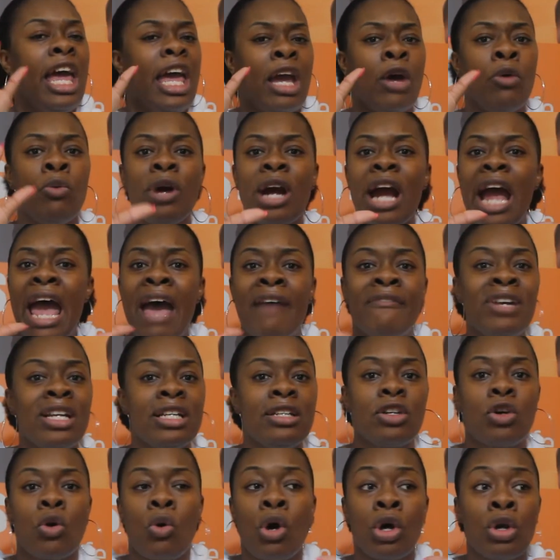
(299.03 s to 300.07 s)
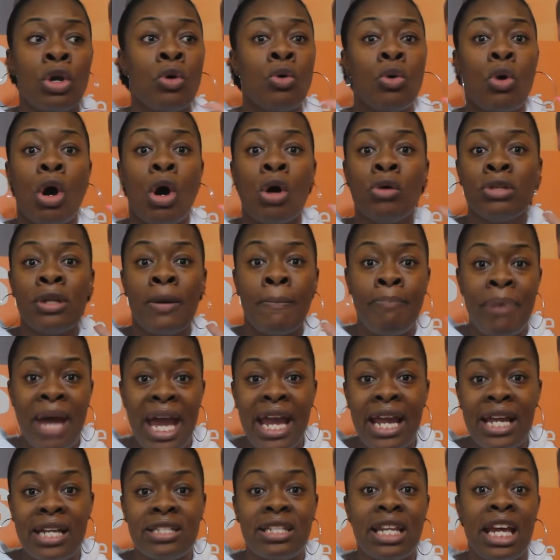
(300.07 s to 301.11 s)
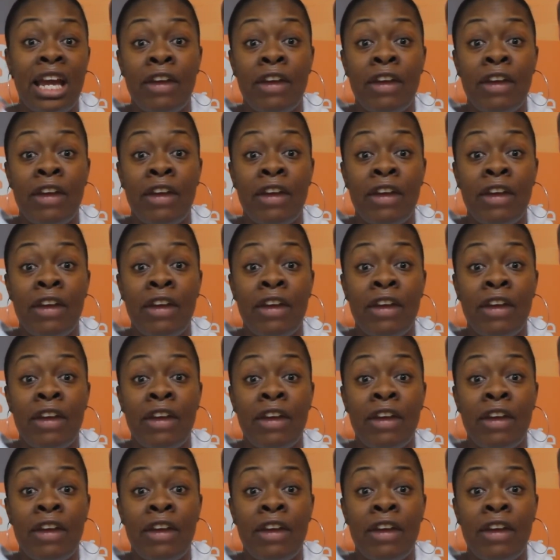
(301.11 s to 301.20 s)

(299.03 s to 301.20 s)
and we're having quote unquote debates,